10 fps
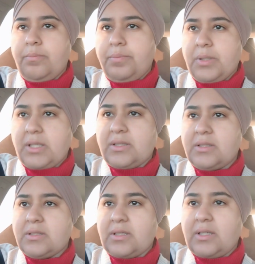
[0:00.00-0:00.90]

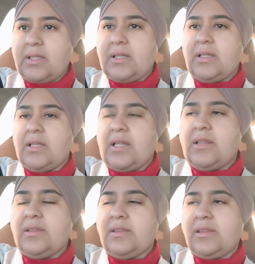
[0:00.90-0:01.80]
but
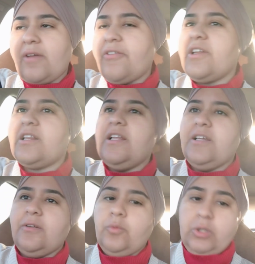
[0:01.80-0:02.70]

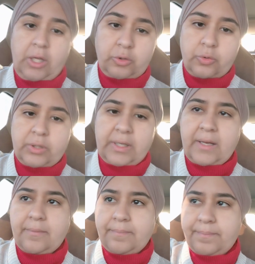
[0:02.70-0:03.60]
definitely would not do it
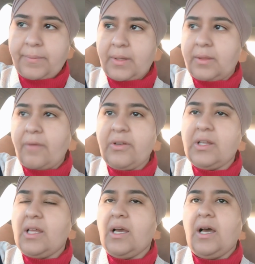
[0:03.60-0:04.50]
again.
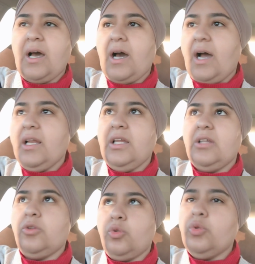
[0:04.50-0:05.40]
Definitely
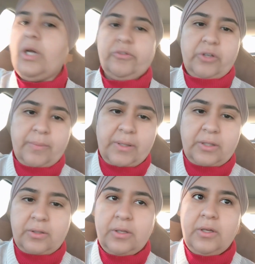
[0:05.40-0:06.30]
highly do not
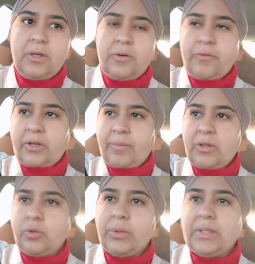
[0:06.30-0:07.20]

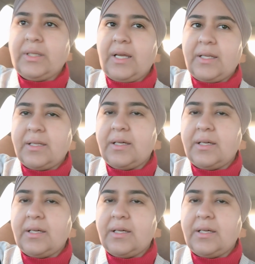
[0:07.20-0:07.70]
recommend doing it again.